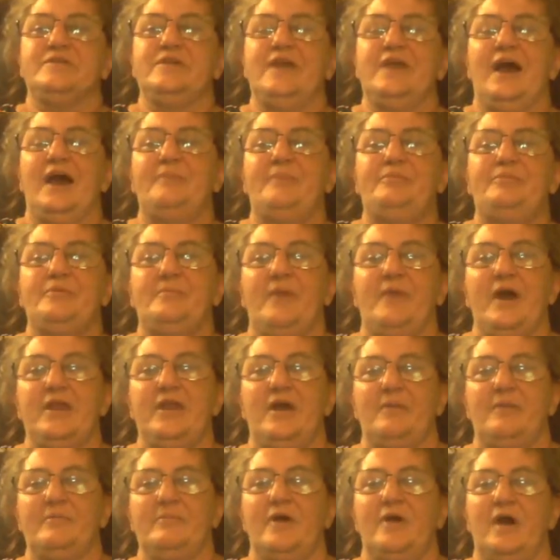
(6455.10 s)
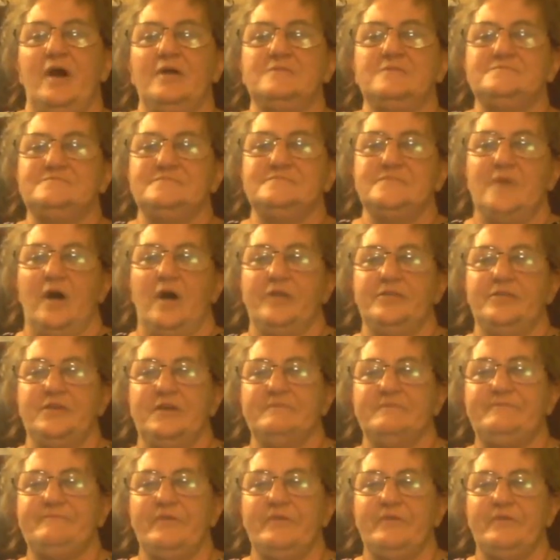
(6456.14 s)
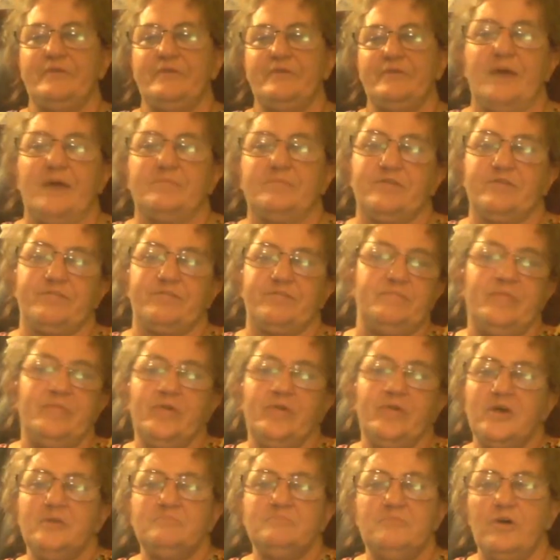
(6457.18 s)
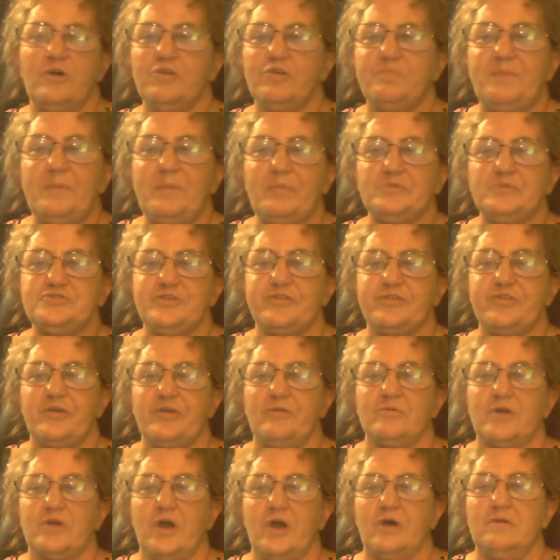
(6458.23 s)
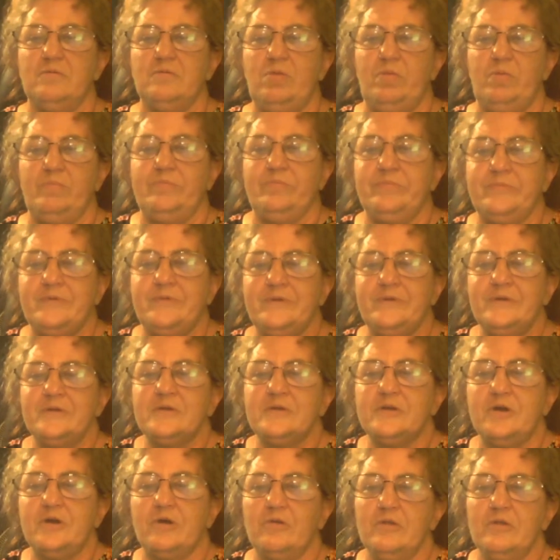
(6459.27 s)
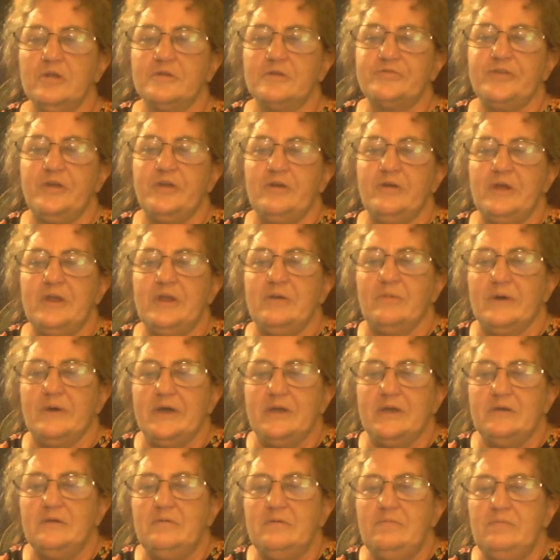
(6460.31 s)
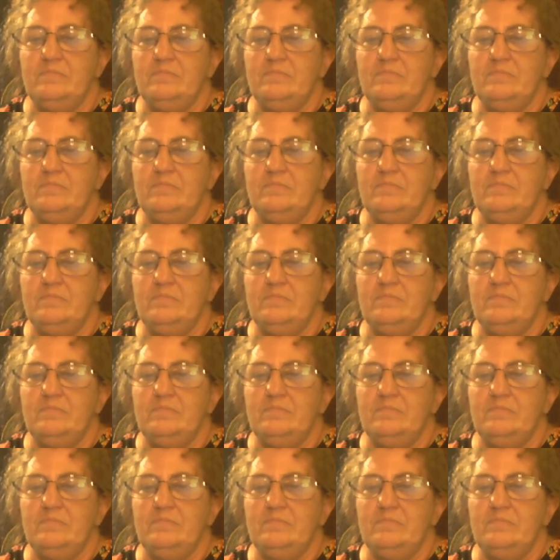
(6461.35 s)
Yeah, I put mine on the info tab because most people just don't go to look there anyway.